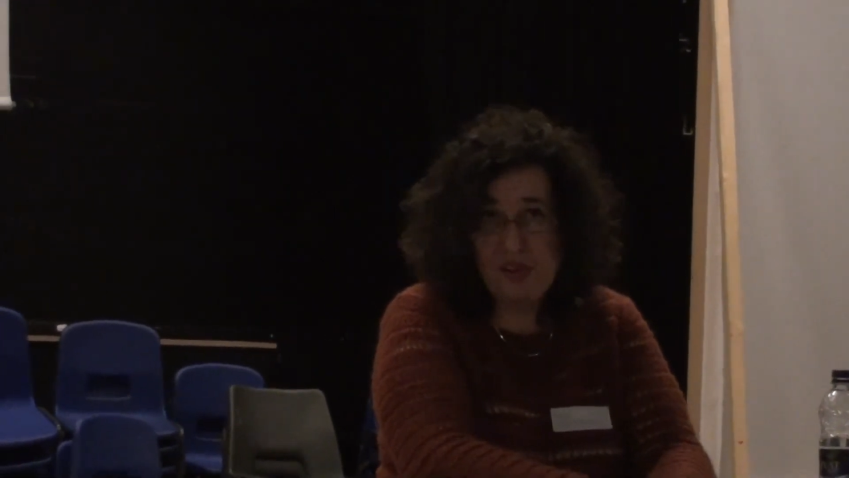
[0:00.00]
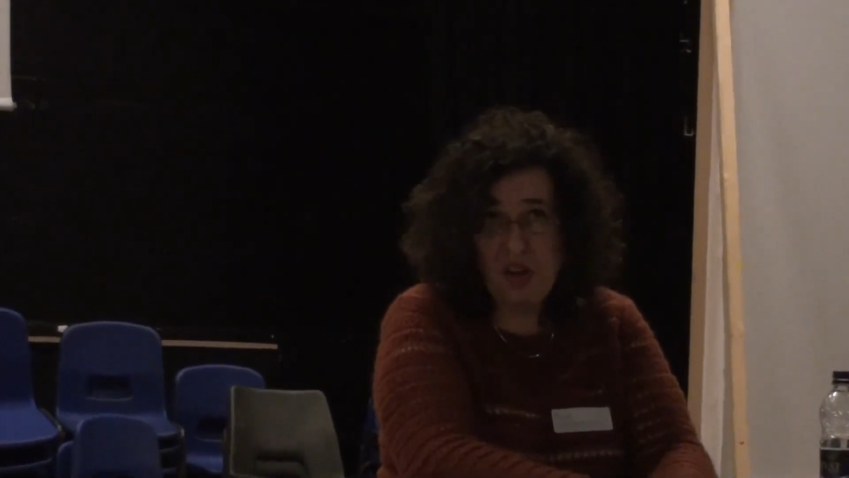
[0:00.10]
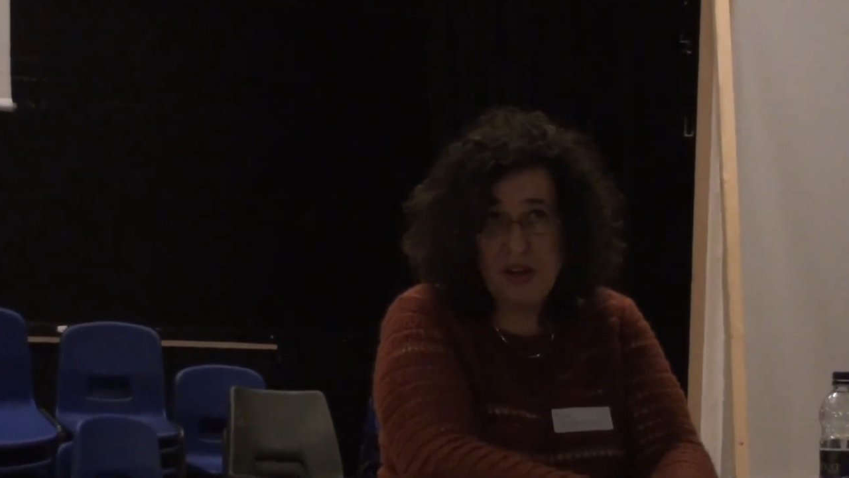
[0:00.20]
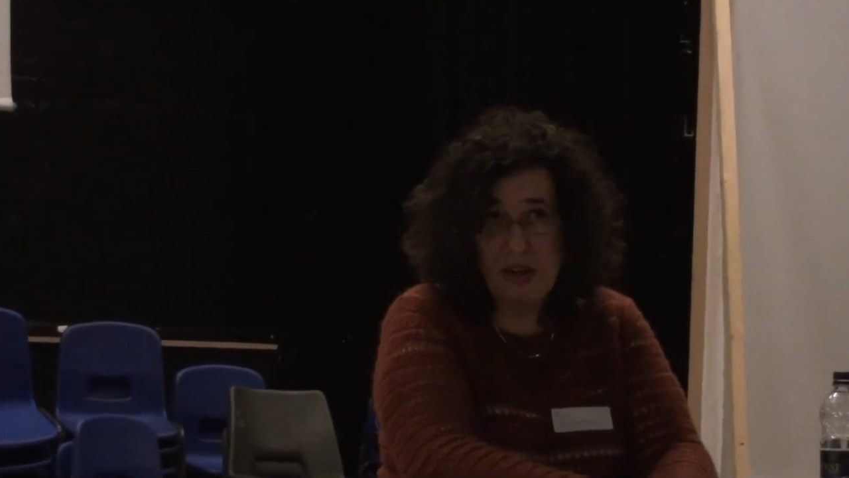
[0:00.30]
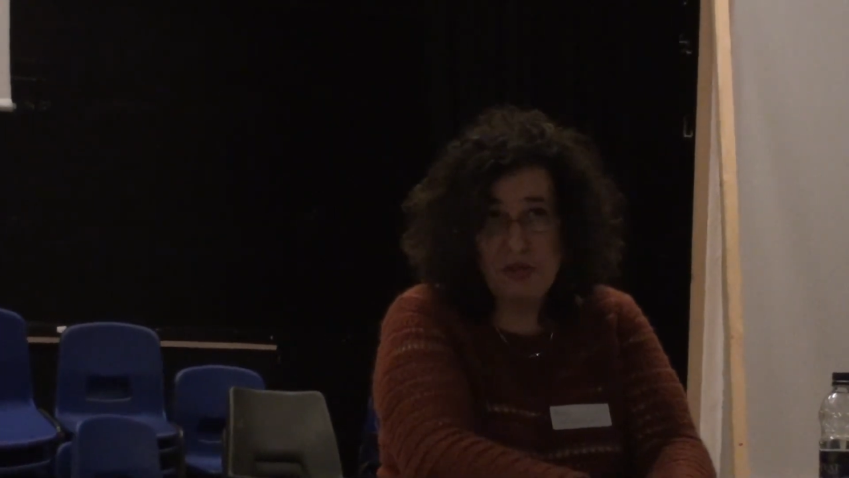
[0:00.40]

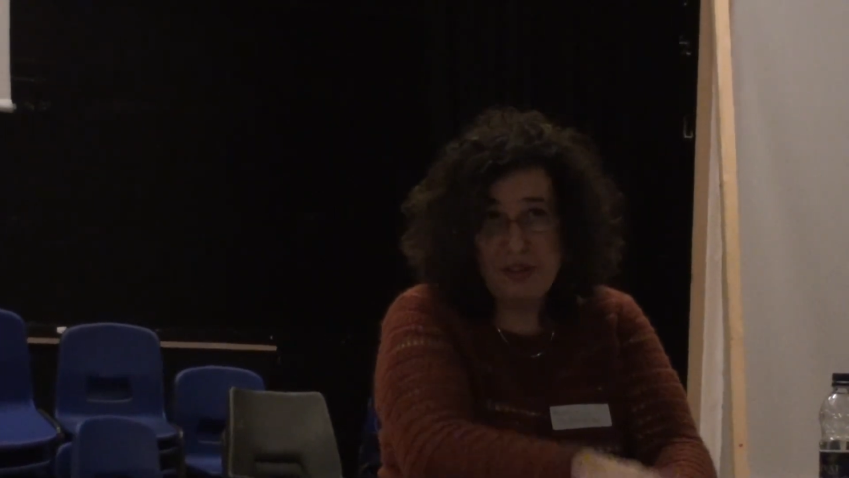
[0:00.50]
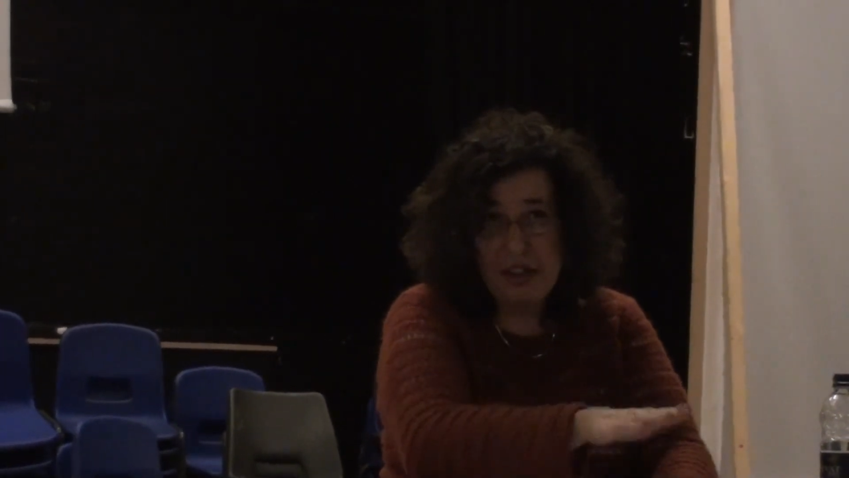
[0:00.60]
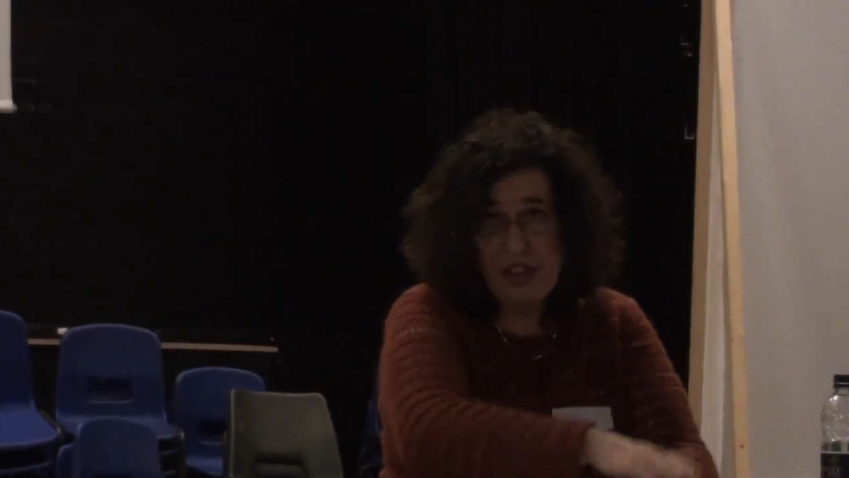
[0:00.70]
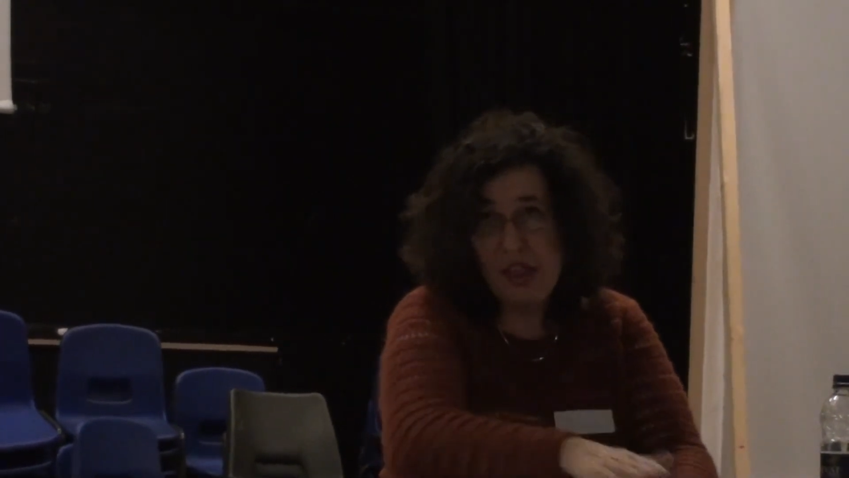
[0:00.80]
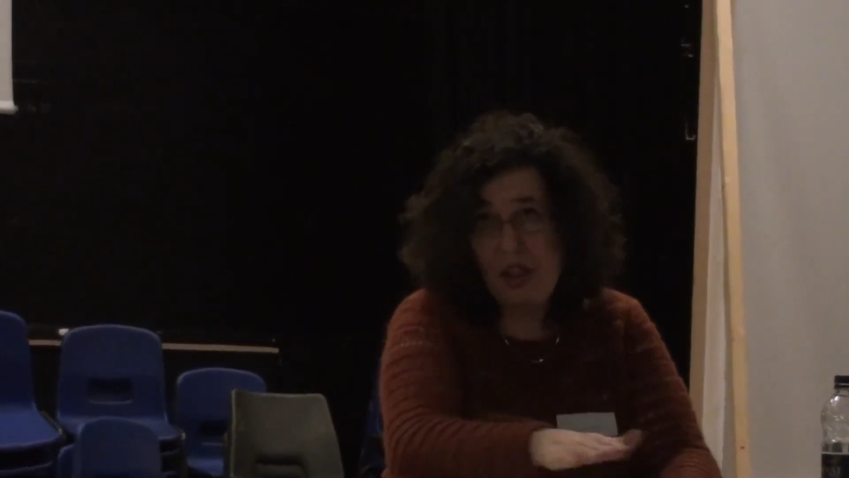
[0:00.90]
sign up to it. And
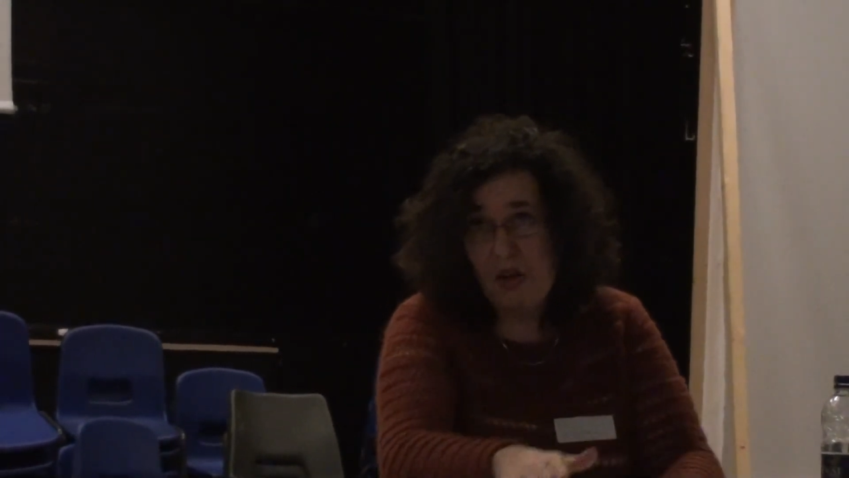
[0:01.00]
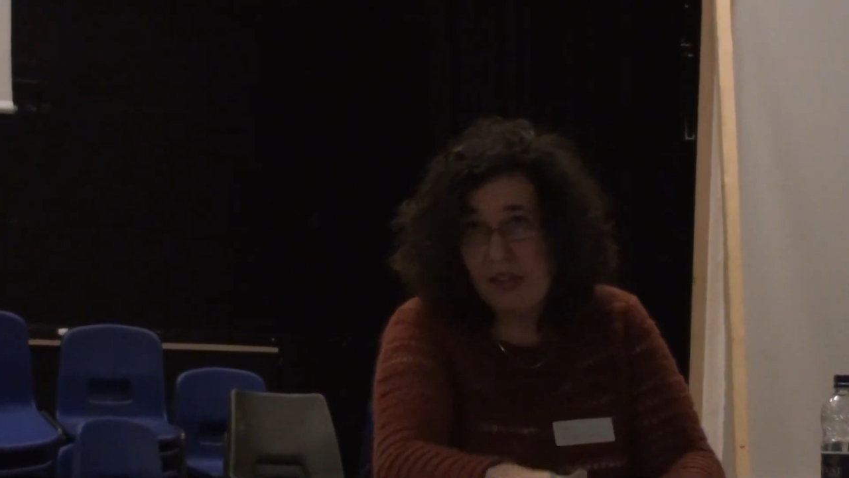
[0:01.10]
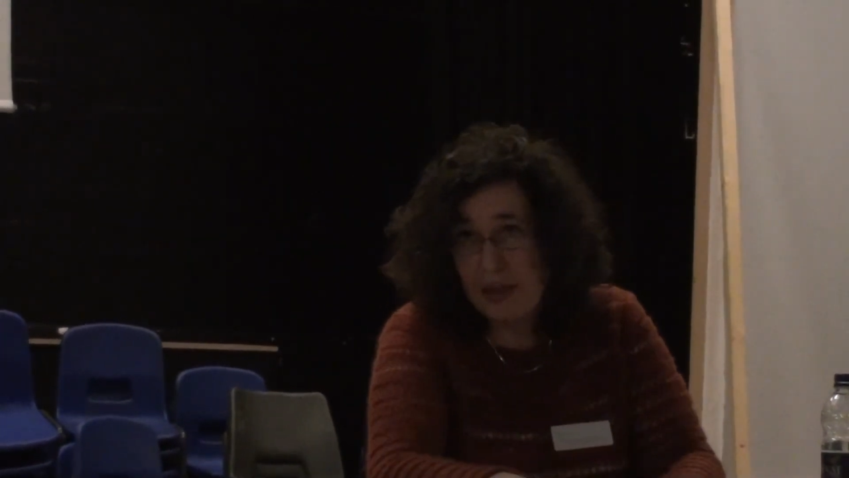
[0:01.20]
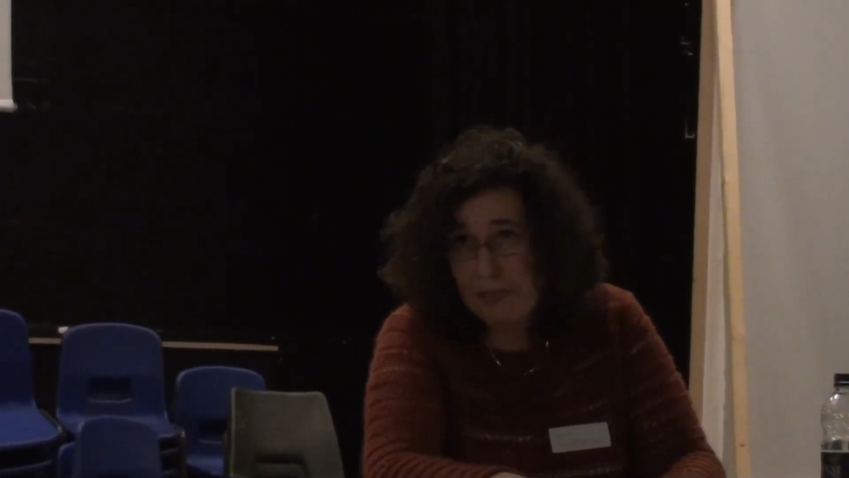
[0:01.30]
that's a starting